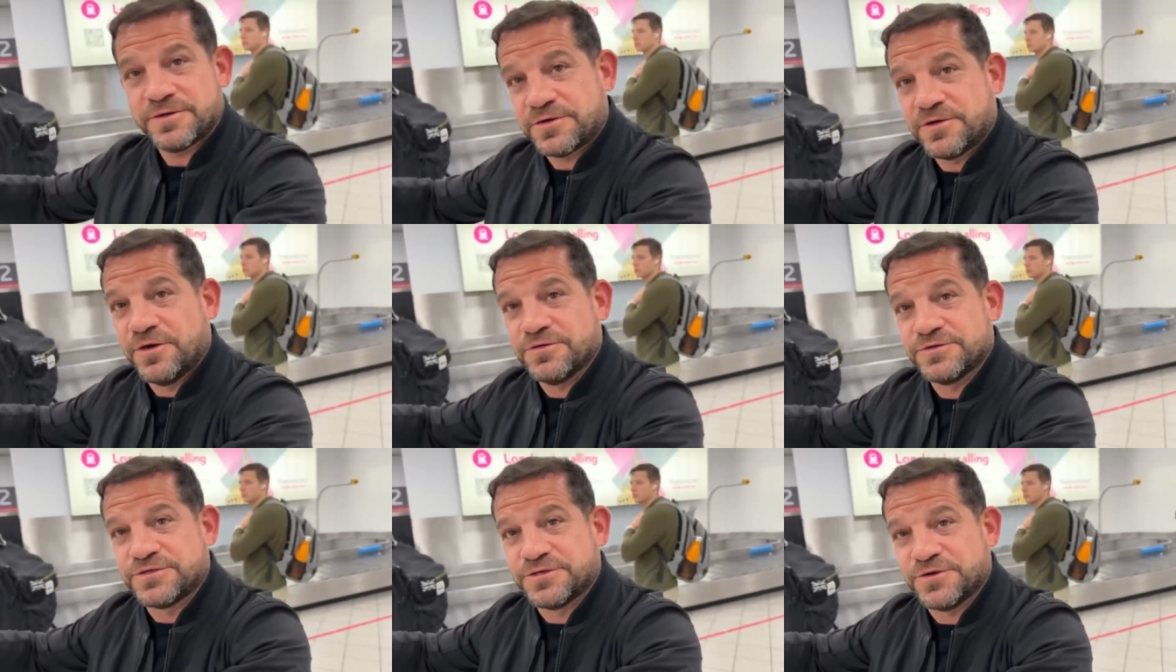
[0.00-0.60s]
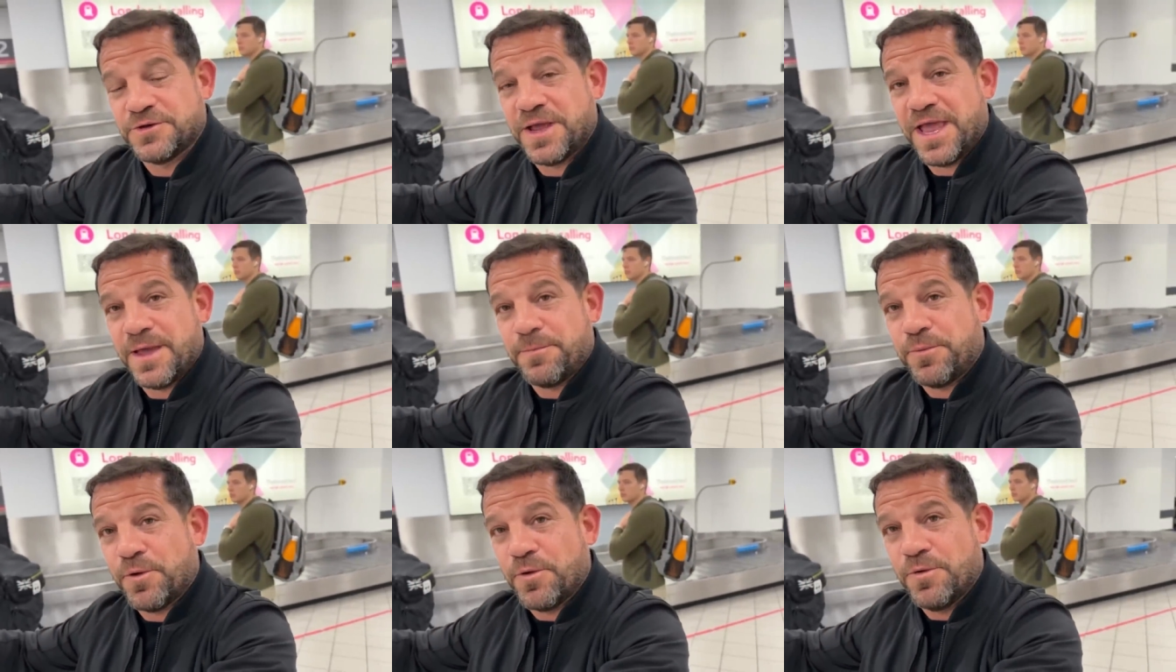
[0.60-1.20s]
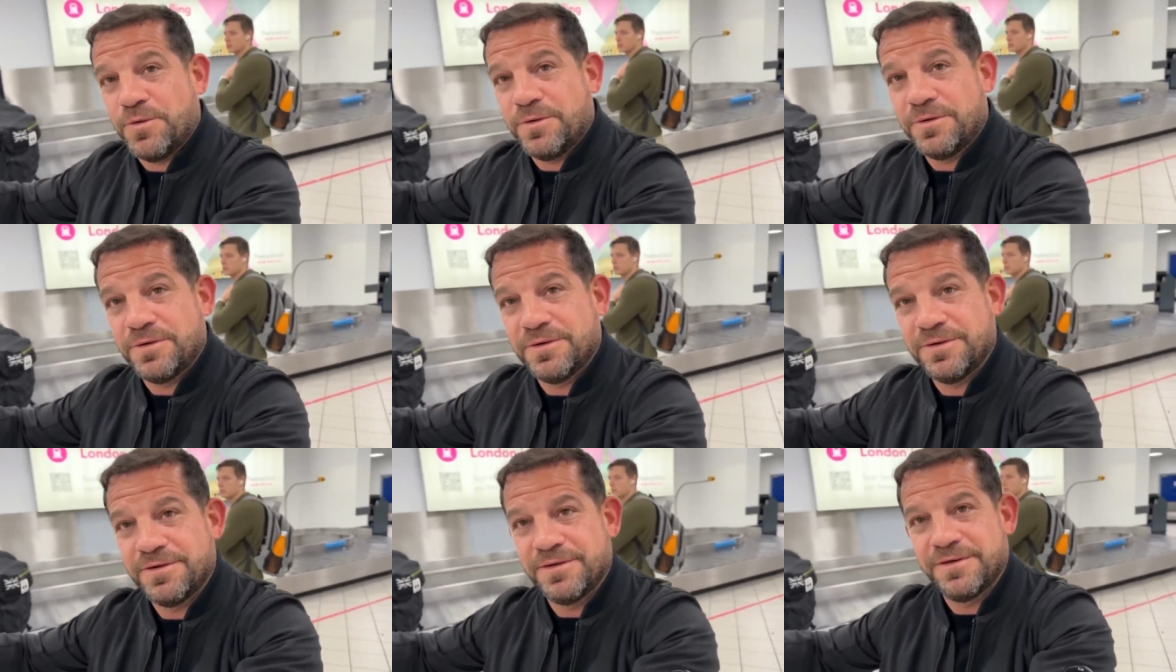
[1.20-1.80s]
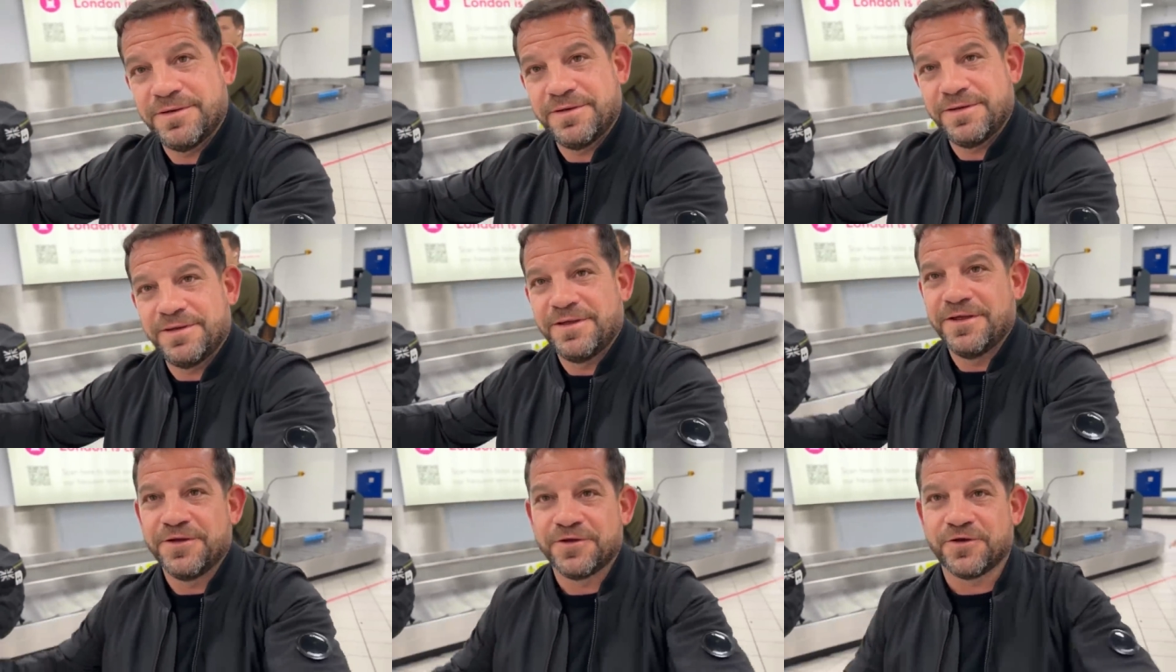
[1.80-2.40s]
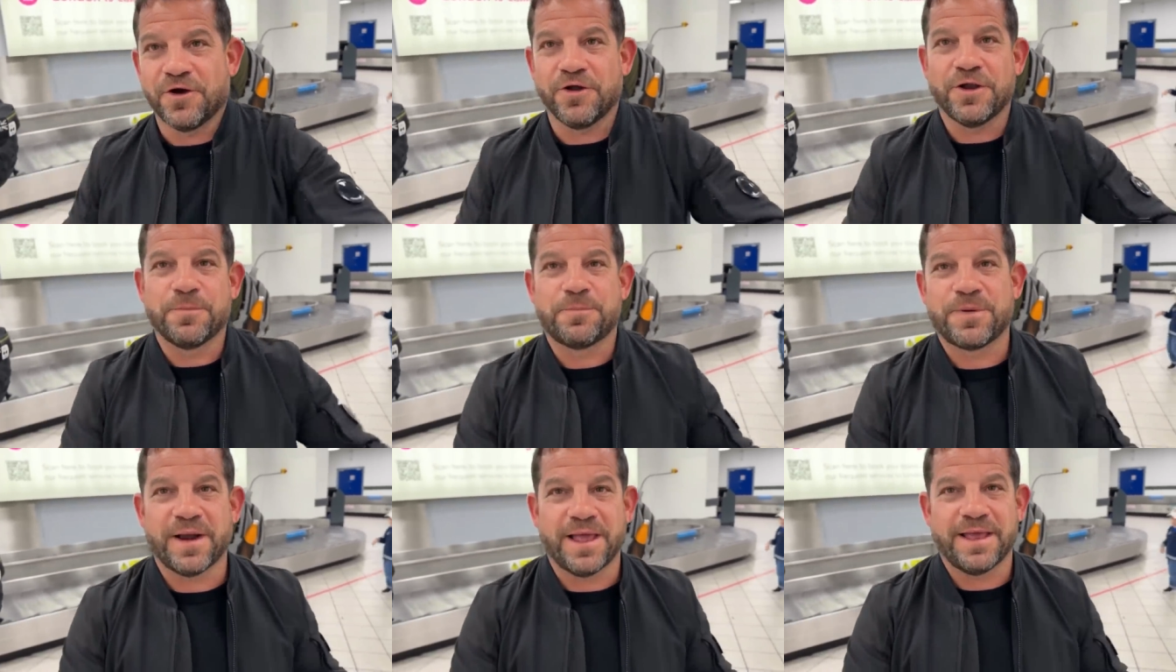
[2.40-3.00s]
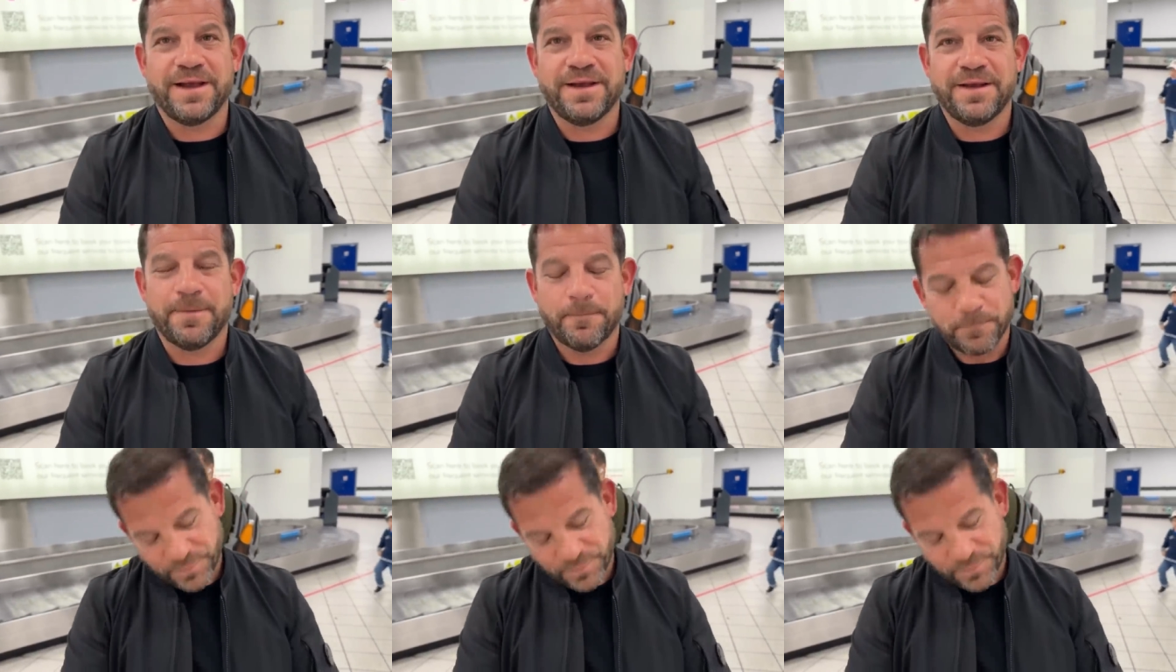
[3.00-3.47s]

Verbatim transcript: gone to airport, got on the plane,